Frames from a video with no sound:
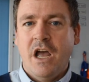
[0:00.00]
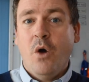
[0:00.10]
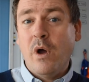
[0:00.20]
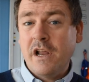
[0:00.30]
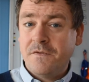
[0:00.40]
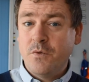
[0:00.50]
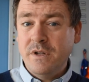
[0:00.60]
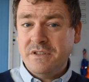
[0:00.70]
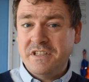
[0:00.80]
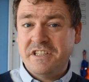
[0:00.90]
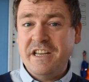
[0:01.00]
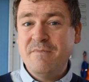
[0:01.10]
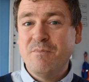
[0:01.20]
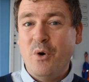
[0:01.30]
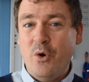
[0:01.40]
Well, if you want to see
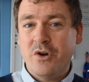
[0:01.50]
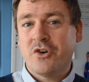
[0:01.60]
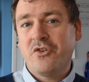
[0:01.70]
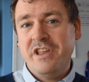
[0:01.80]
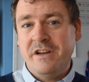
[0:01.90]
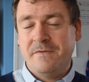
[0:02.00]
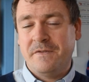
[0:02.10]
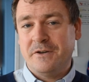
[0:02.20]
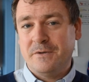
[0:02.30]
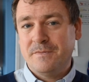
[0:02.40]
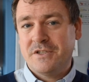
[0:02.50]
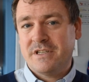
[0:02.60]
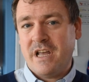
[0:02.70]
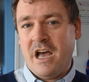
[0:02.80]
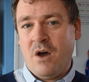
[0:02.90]
more Korean
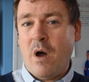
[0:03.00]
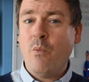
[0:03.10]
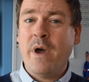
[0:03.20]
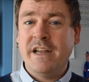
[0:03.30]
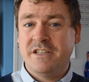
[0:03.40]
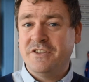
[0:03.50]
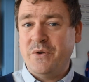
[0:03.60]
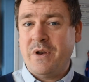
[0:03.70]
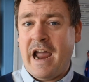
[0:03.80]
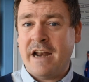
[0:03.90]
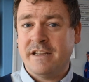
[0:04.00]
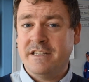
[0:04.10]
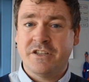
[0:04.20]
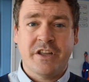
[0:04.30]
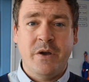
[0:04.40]
films, one way to do that
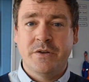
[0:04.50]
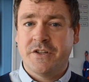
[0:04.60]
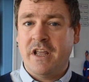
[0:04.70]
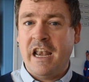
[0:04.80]
is to go to the